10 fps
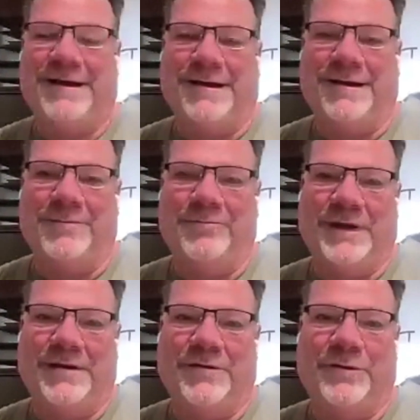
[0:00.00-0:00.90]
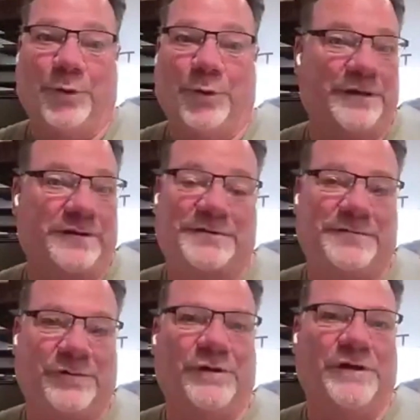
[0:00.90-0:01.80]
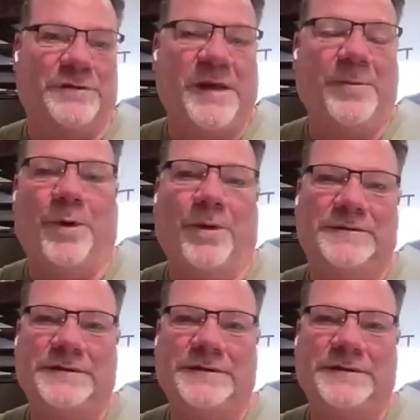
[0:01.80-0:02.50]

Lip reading: and through these people.